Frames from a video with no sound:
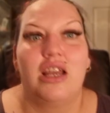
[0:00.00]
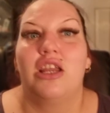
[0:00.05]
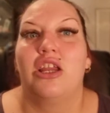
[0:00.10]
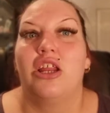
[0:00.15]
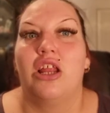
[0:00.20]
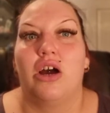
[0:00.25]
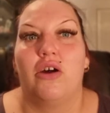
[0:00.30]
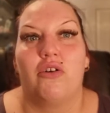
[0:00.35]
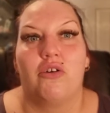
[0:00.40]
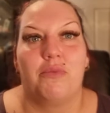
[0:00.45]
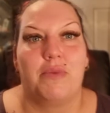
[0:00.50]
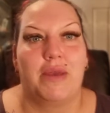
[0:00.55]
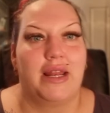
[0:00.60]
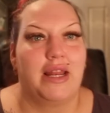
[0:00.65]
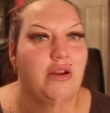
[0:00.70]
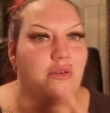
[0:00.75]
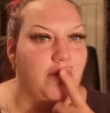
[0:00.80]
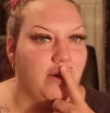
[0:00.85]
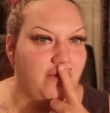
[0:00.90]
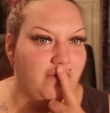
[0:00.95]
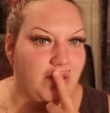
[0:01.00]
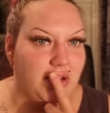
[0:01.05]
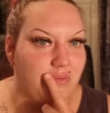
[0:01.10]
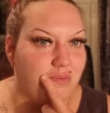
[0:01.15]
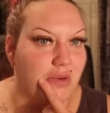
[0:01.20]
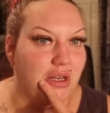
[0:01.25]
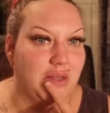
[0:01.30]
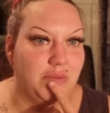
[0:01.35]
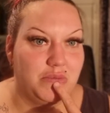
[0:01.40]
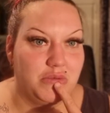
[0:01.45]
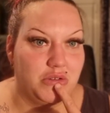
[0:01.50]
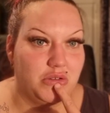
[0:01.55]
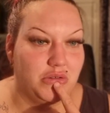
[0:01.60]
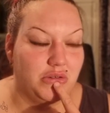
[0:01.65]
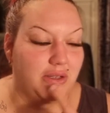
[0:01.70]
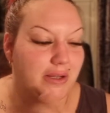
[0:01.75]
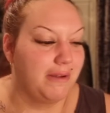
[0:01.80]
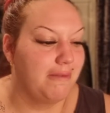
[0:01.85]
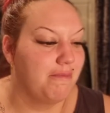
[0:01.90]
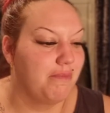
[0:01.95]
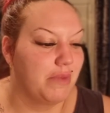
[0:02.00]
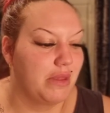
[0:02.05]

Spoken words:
You know what I mean, anyway, I've had my lips done.